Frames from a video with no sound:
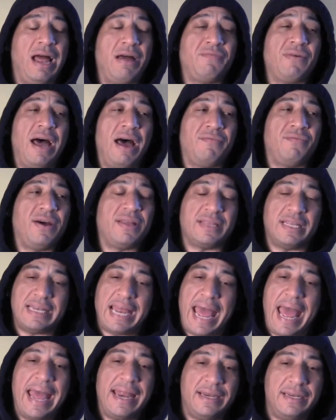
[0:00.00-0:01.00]
I'd
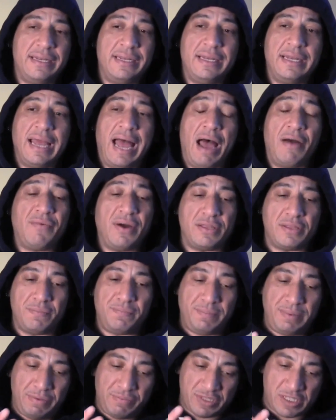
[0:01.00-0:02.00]
rather
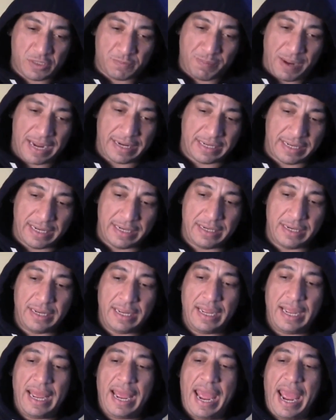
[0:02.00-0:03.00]
be respected
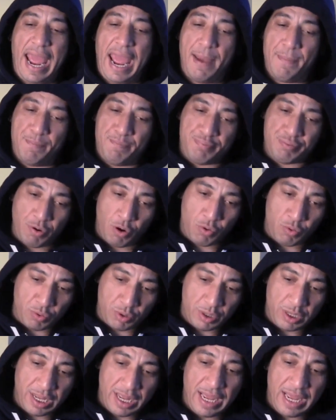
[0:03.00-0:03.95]
and broke